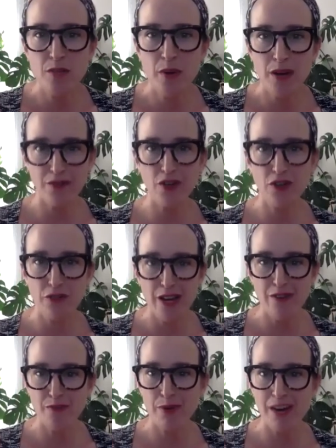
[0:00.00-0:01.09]
part of your
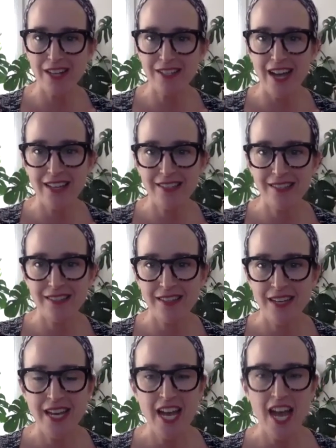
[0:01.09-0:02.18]
creative process